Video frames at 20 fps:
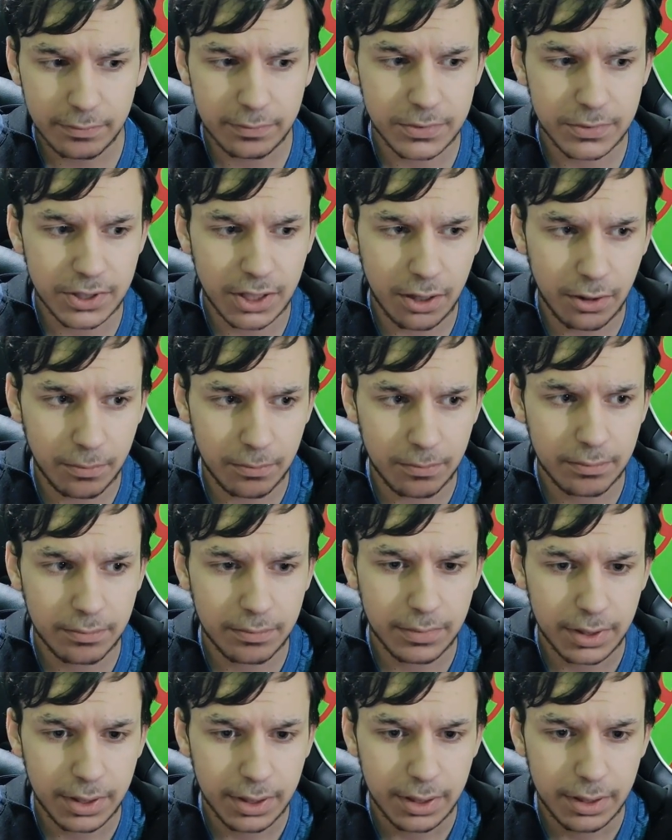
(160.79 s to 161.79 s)
So
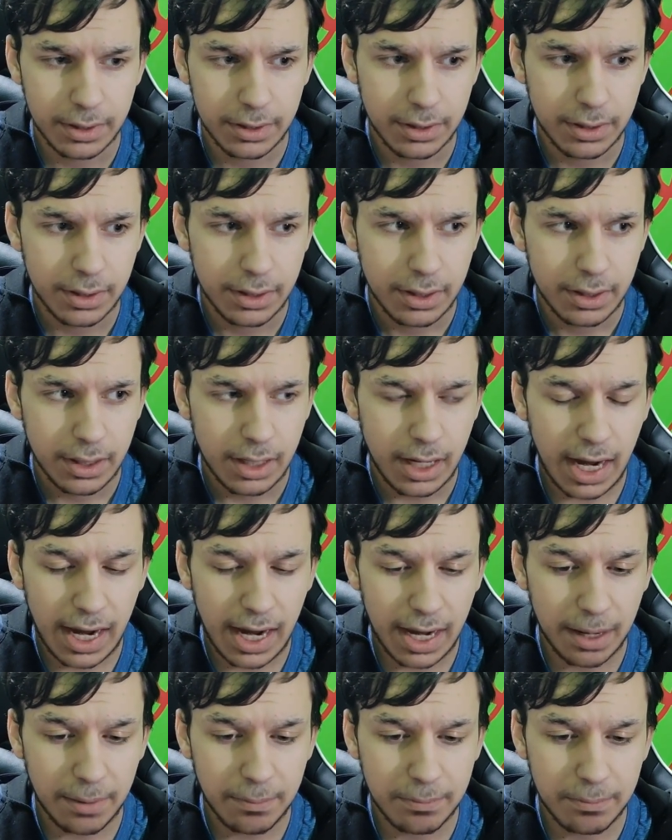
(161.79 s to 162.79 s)

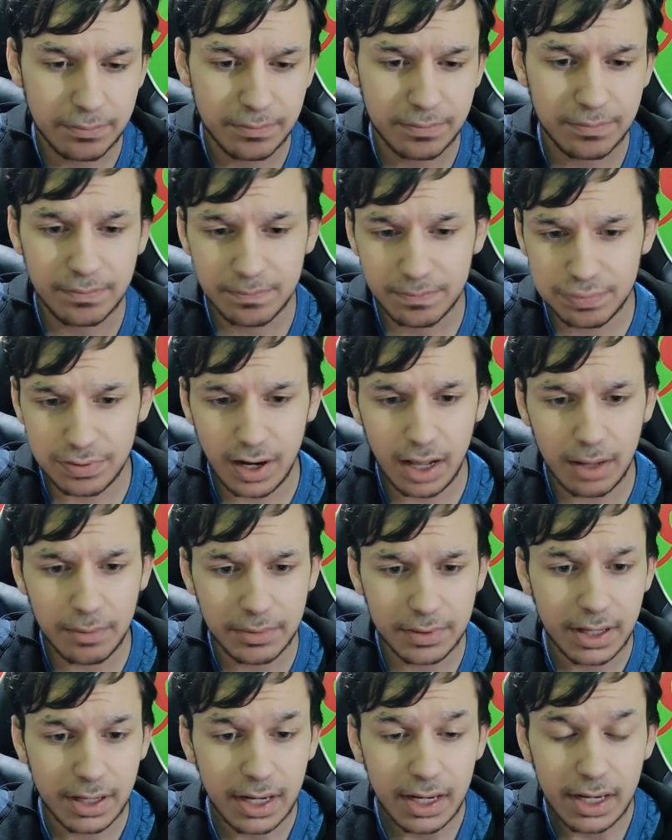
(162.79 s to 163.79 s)

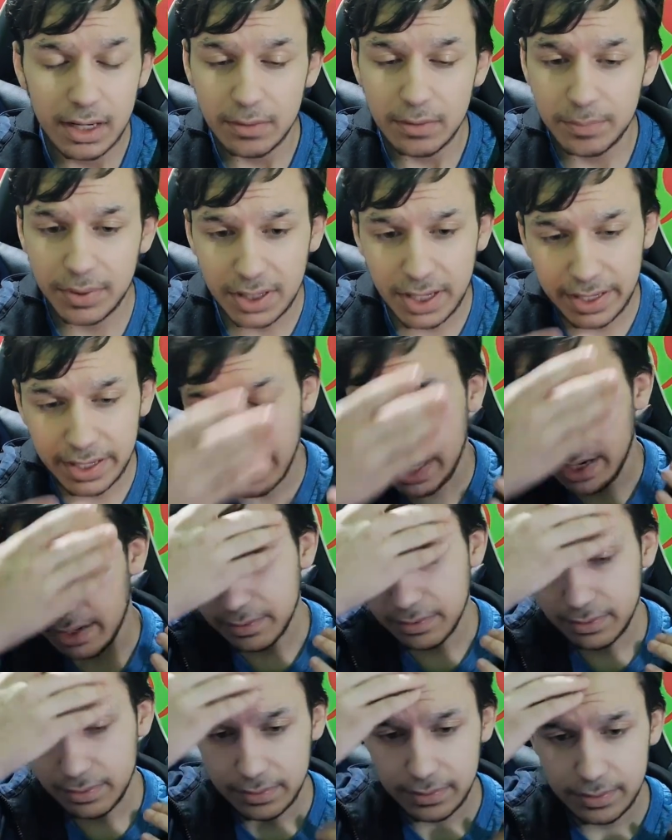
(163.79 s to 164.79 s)
probably, but
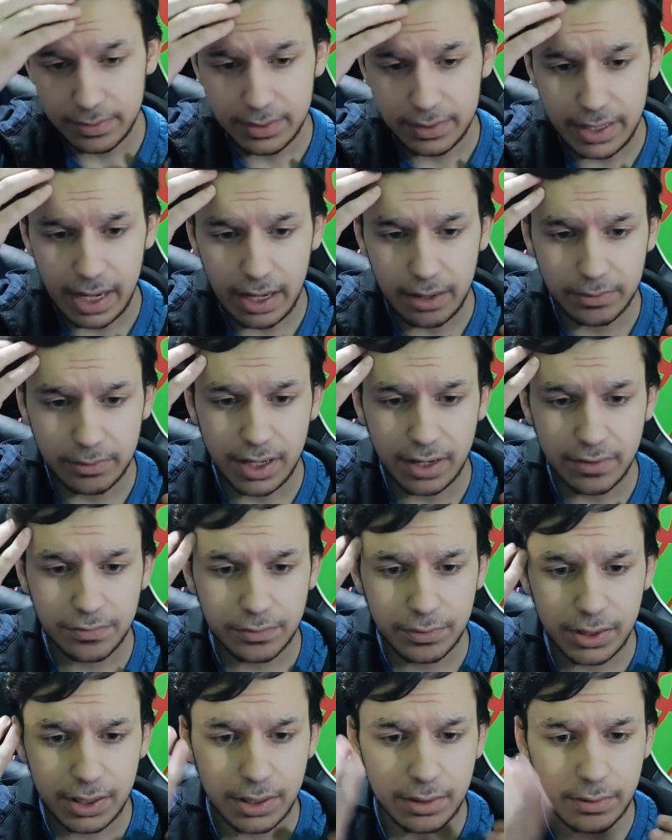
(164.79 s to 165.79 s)
again, yeah,
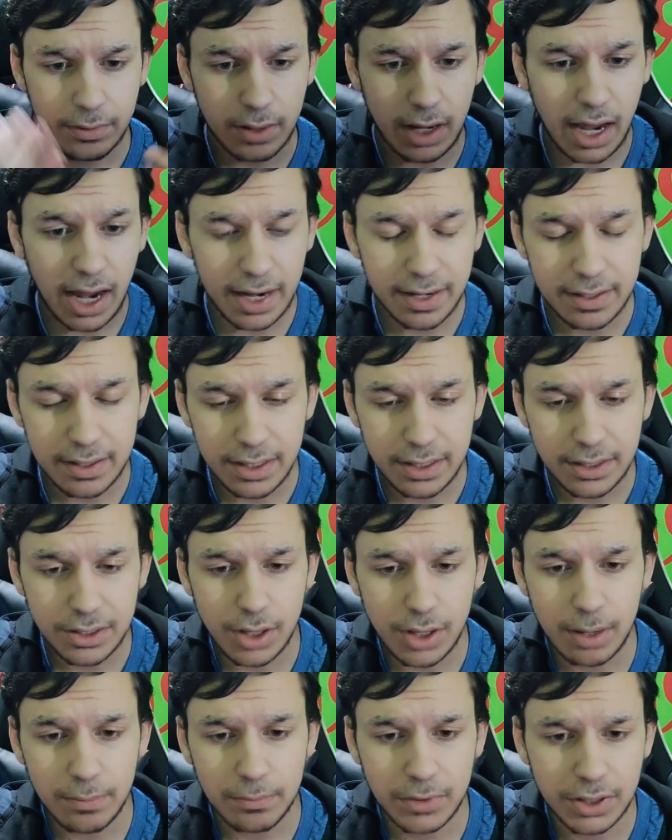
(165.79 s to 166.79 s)
definitely
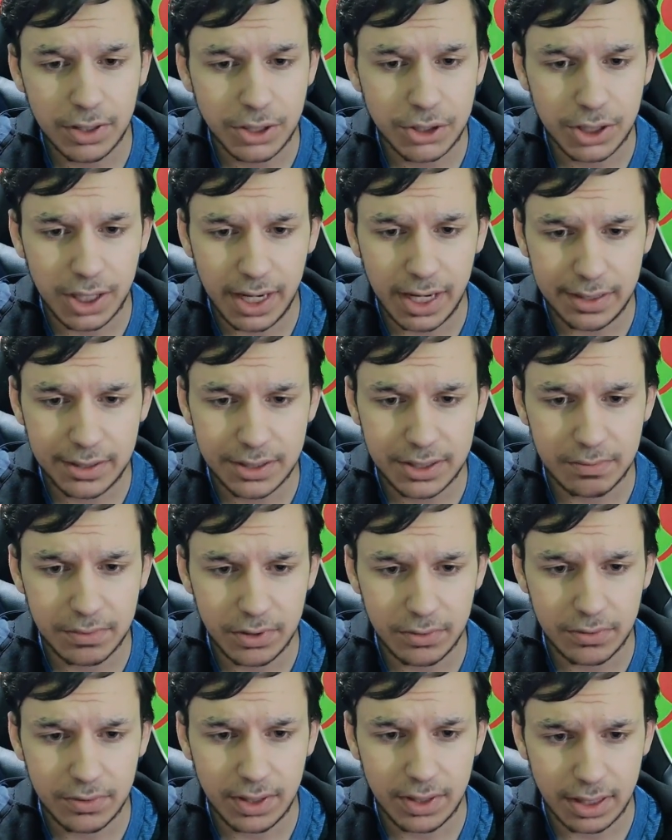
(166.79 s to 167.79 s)
I'm gonna try some
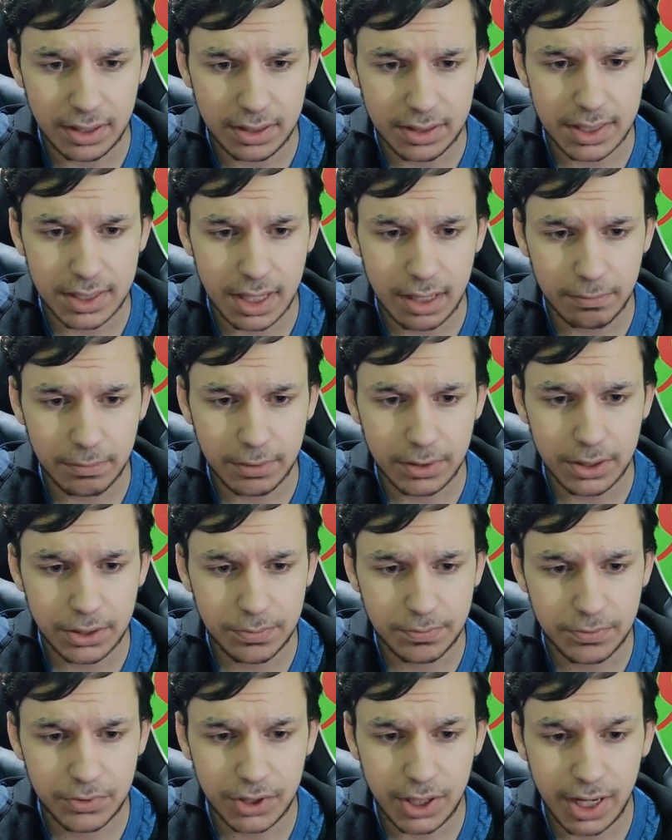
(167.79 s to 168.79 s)
new things. I'm gonna
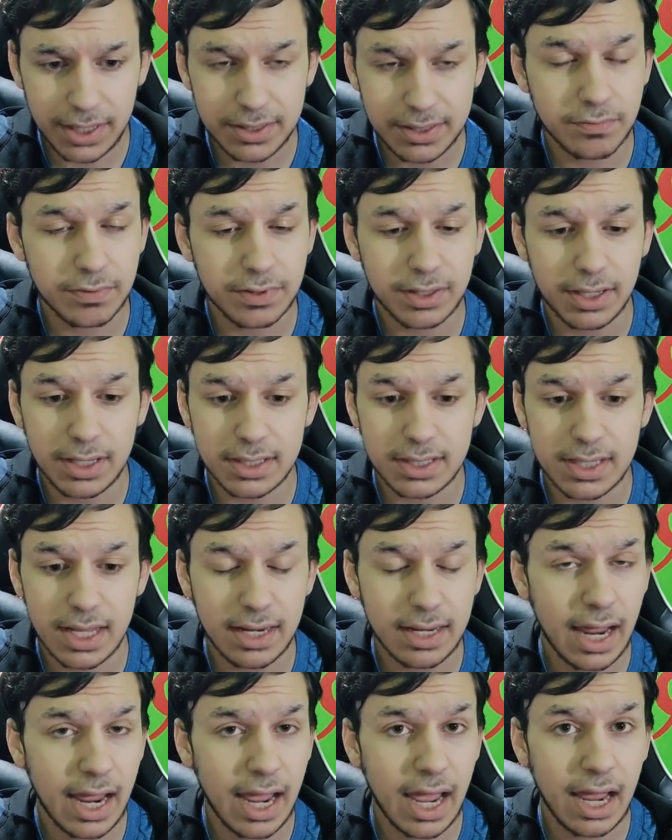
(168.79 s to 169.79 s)
try different things that
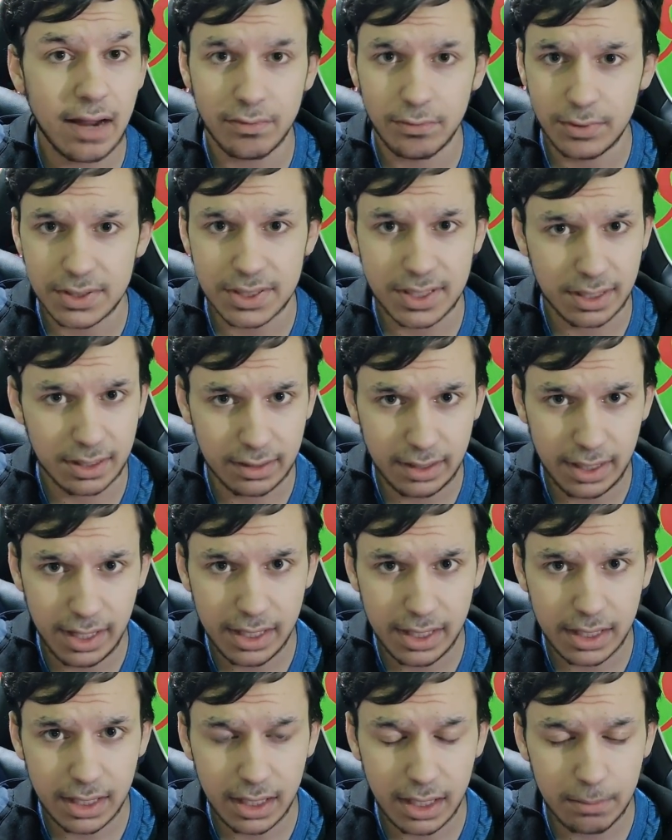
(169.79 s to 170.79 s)
not everyone's gonna
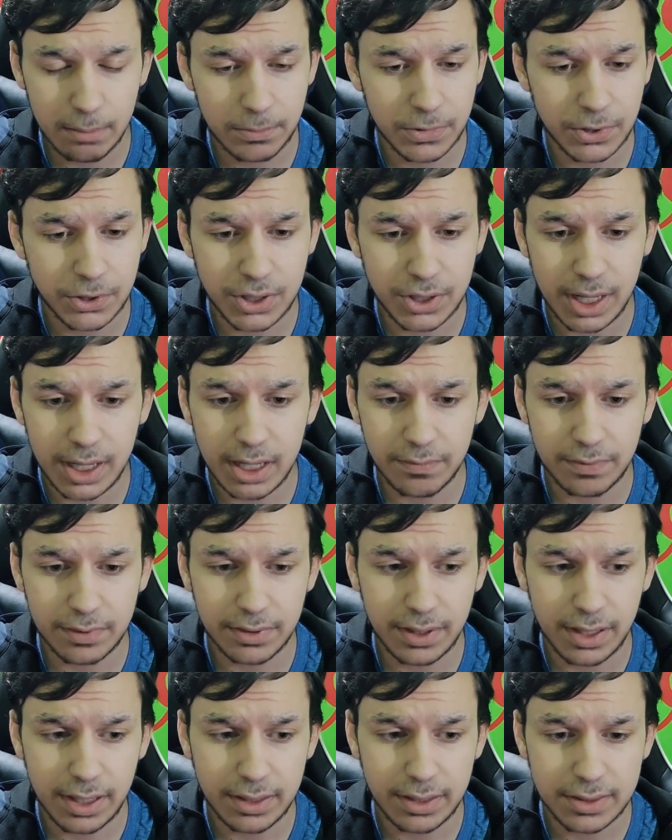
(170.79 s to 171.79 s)
like. I'm gonna try different
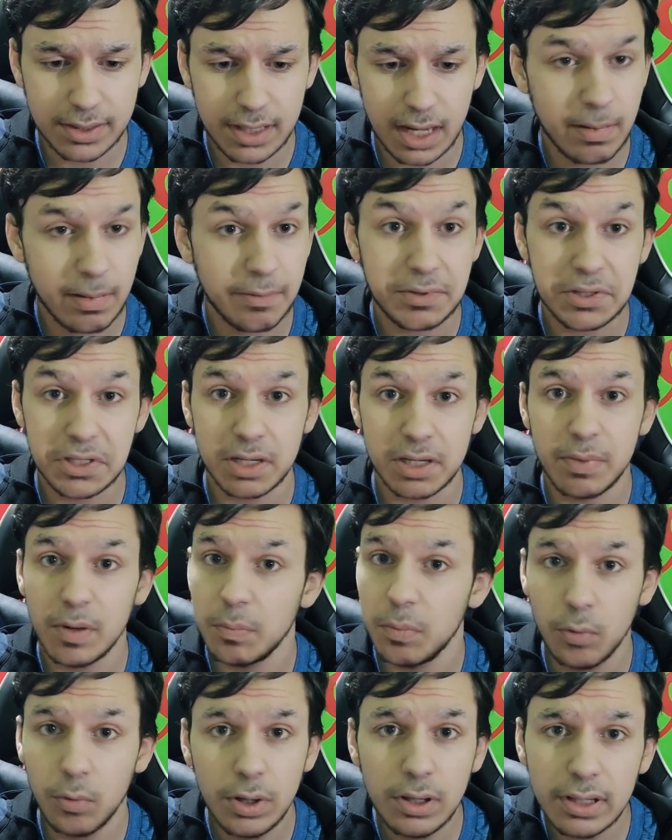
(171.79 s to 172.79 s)
things that maybe some
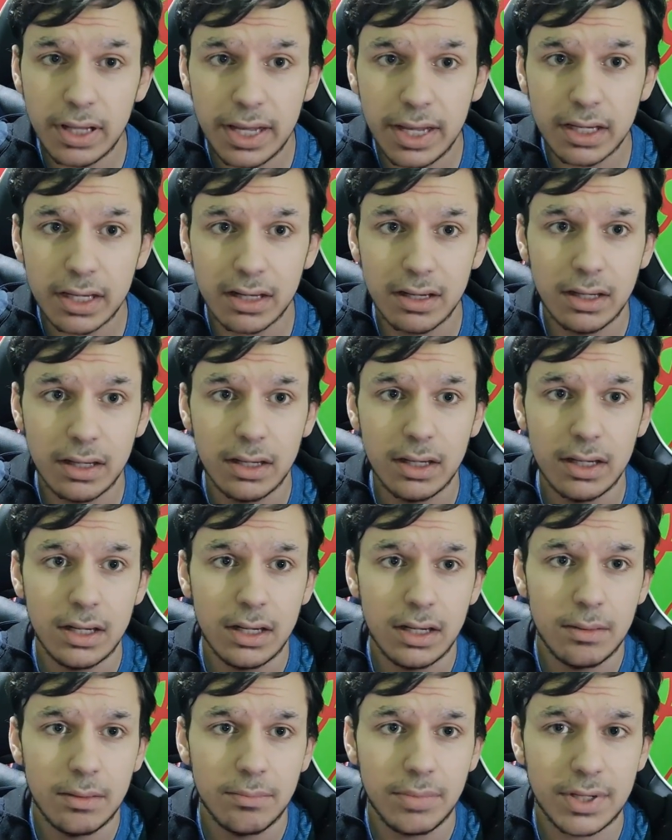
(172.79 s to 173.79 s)
people will like,
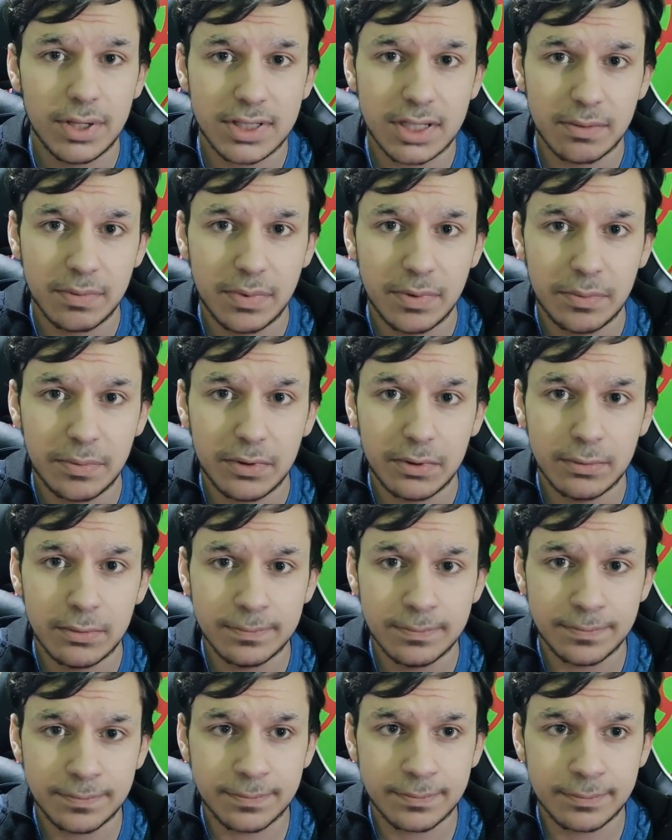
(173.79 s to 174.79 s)
but some people
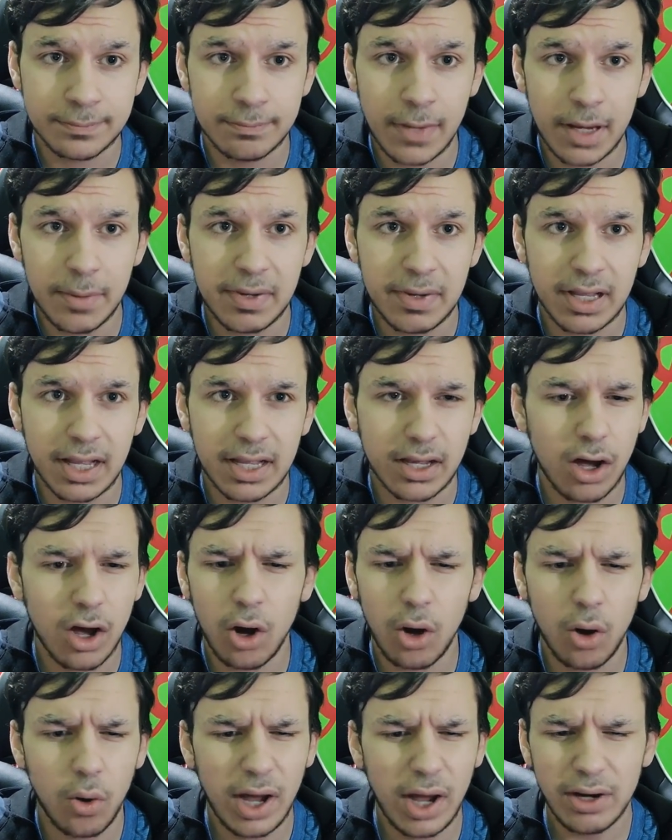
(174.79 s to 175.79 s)
may be like,
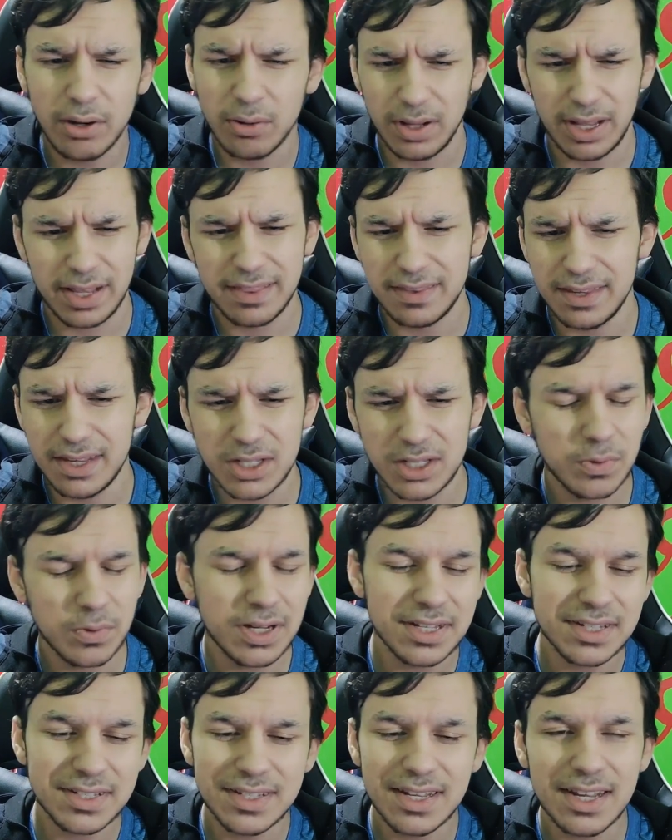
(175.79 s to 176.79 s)
oh, I don't like this. What
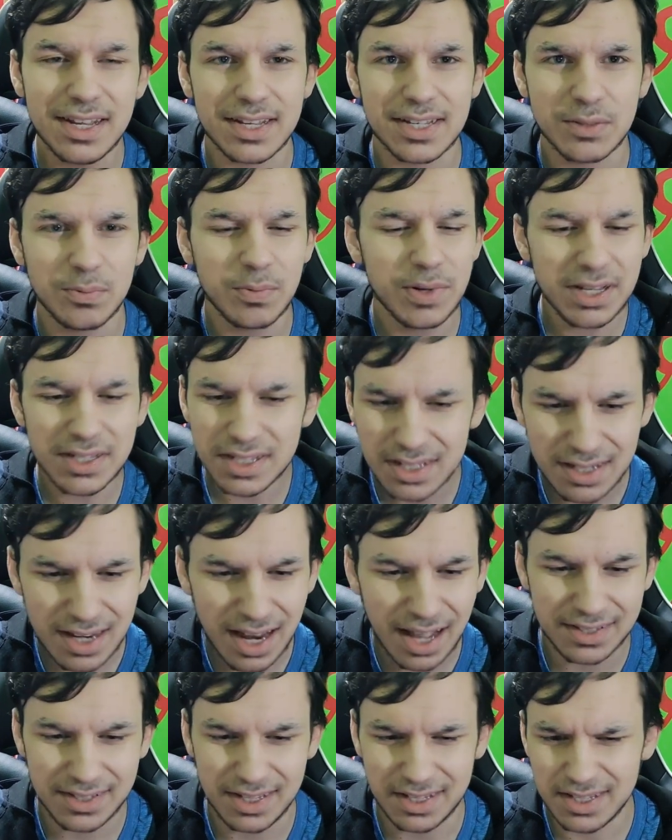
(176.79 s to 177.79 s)
is this? What is this
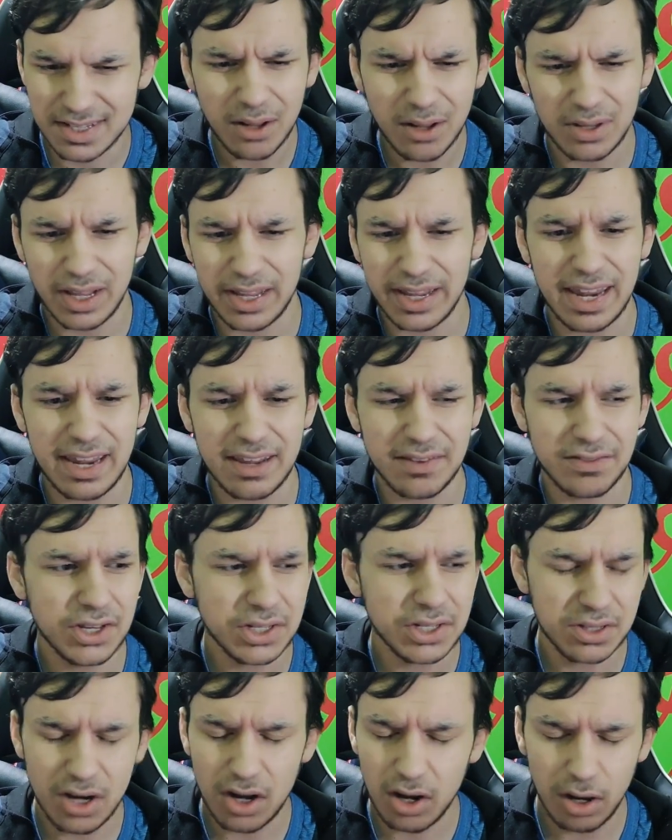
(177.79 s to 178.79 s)
nonsense? I don't like any of
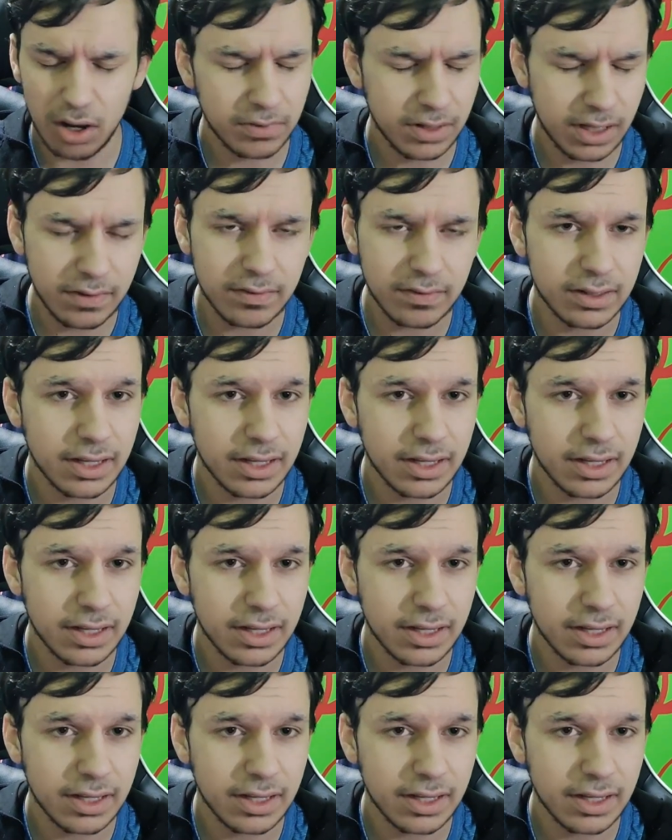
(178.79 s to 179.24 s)
this. No, I'm leaving.